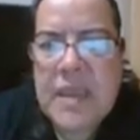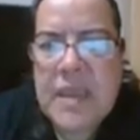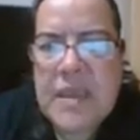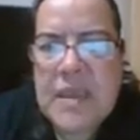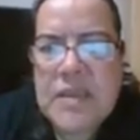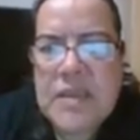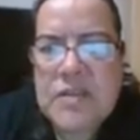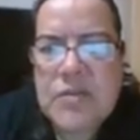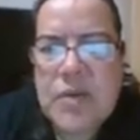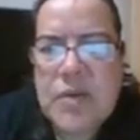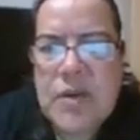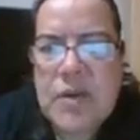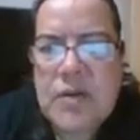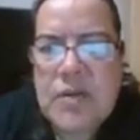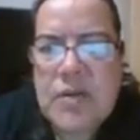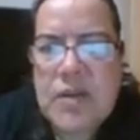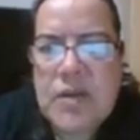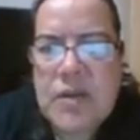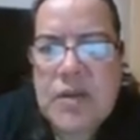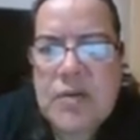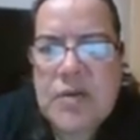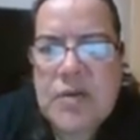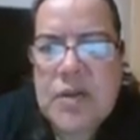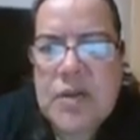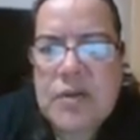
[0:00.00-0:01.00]
is greater
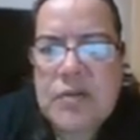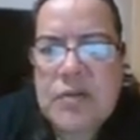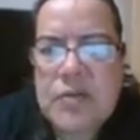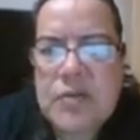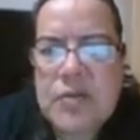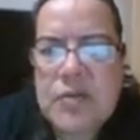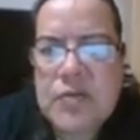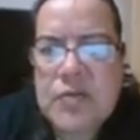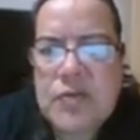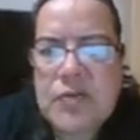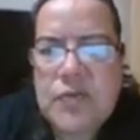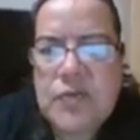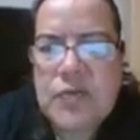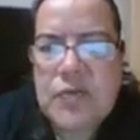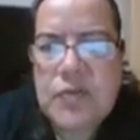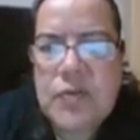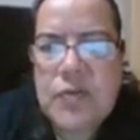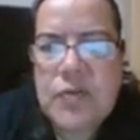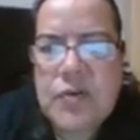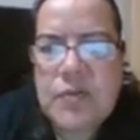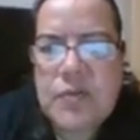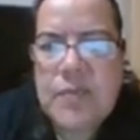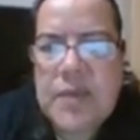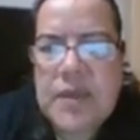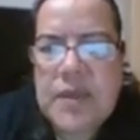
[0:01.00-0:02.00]
than or equal to
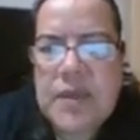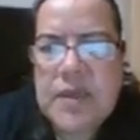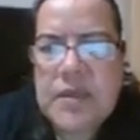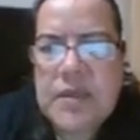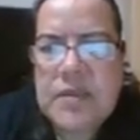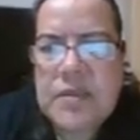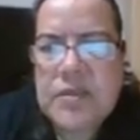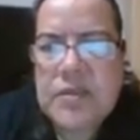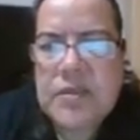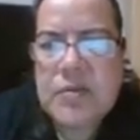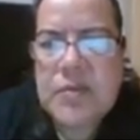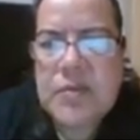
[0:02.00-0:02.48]
4 because